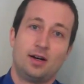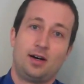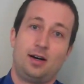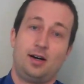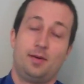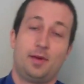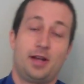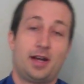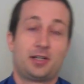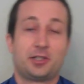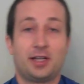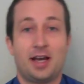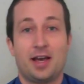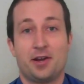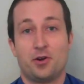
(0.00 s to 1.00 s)
Um, I
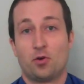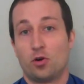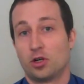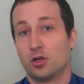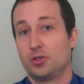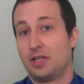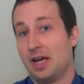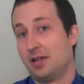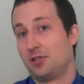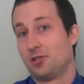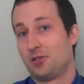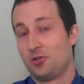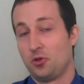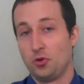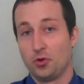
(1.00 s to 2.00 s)
actually had an orgo
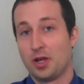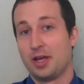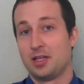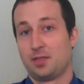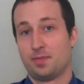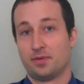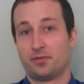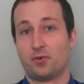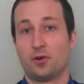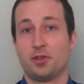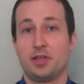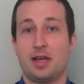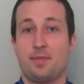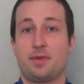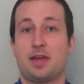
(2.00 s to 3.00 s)
test two days before
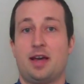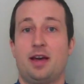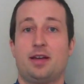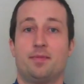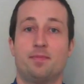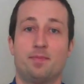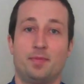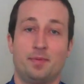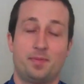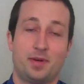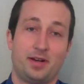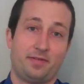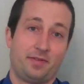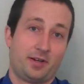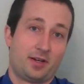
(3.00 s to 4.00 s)
the MCAT,
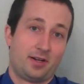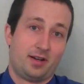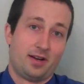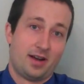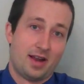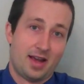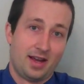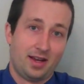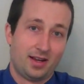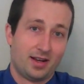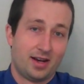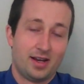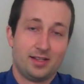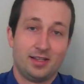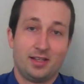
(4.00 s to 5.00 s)
but I figured, hey,
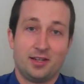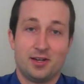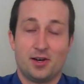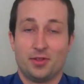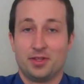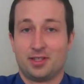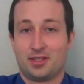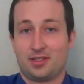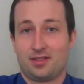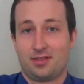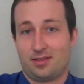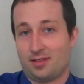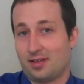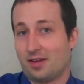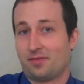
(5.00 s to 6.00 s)
I need to know this
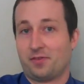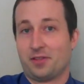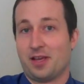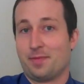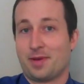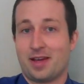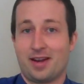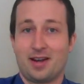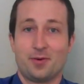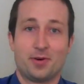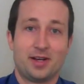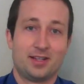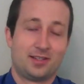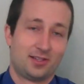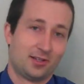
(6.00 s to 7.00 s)
stuff for the MCAT
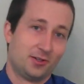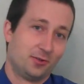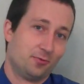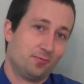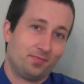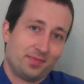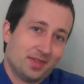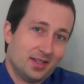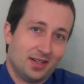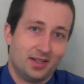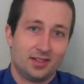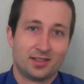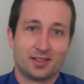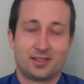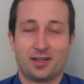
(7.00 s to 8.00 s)
anyway, so
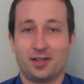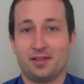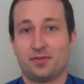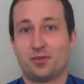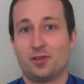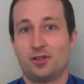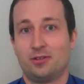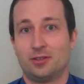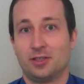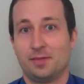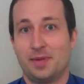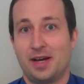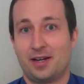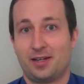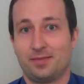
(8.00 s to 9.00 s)
the studying for early
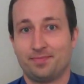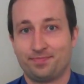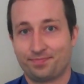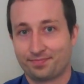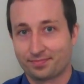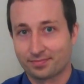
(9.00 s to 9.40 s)
matter.